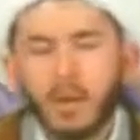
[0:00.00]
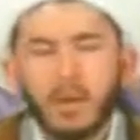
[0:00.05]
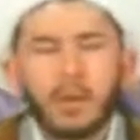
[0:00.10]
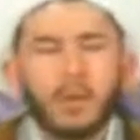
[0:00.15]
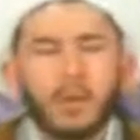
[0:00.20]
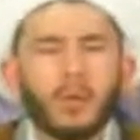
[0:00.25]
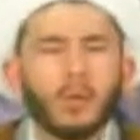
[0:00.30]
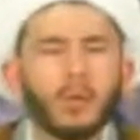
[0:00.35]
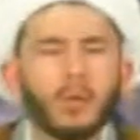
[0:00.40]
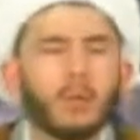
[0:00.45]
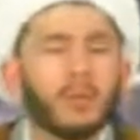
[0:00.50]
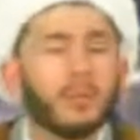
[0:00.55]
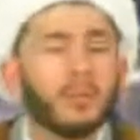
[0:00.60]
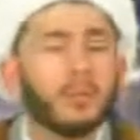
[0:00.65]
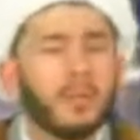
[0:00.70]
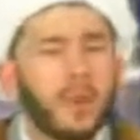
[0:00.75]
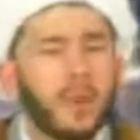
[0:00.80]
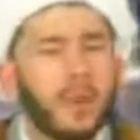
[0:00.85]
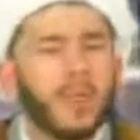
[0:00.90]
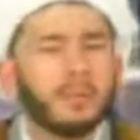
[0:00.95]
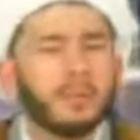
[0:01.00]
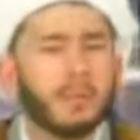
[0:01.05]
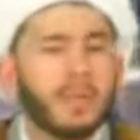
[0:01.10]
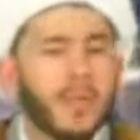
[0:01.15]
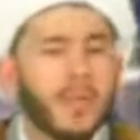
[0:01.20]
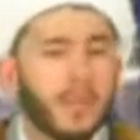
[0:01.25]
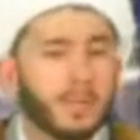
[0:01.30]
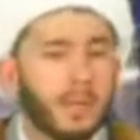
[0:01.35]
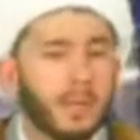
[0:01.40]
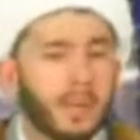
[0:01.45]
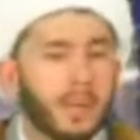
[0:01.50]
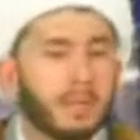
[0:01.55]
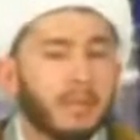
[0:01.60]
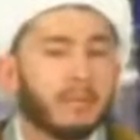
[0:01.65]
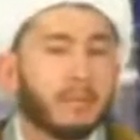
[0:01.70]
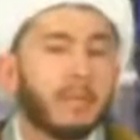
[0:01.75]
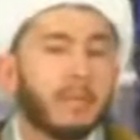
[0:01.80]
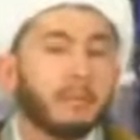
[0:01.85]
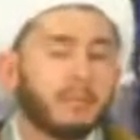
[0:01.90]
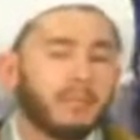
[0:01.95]
Uthman became
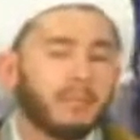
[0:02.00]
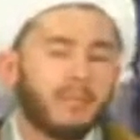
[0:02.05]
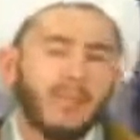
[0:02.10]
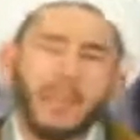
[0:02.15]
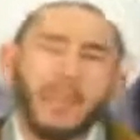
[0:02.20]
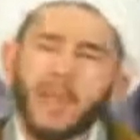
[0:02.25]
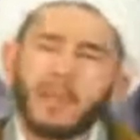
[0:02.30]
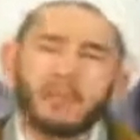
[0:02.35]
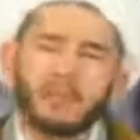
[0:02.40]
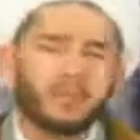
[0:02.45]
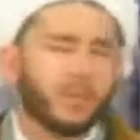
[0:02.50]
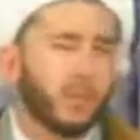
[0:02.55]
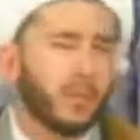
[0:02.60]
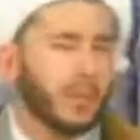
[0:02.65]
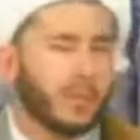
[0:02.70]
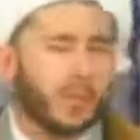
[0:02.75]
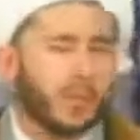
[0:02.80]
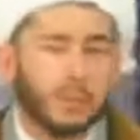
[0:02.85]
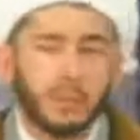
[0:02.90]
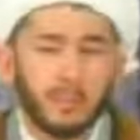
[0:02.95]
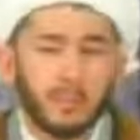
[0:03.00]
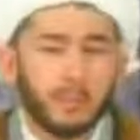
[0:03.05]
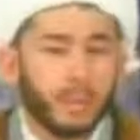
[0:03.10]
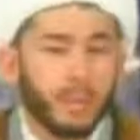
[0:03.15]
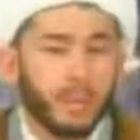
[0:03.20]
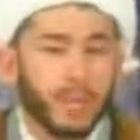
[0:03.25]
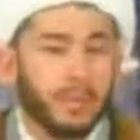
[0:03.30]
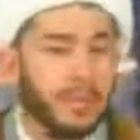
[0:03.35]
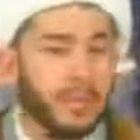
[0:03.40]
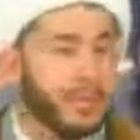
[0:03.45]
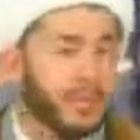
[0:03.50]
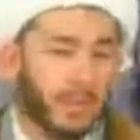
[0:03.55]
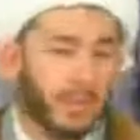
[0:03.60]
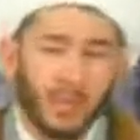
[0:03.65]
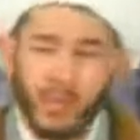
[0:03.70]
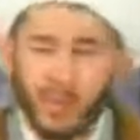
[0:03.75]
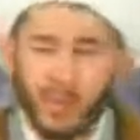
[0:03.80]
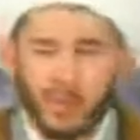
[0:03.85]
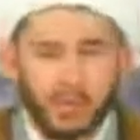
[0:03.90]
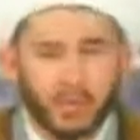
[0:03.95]
Khalifa, I've told this before, and this is a
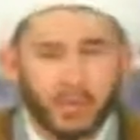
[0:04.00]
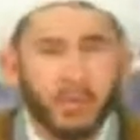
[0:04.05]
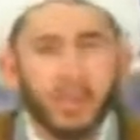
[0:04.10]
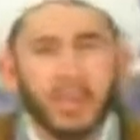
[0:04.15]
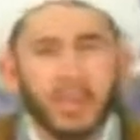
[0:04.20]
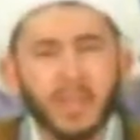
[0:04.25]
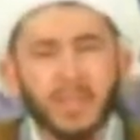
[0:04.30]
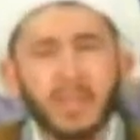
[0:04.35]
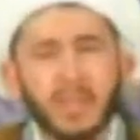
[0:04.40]
long story,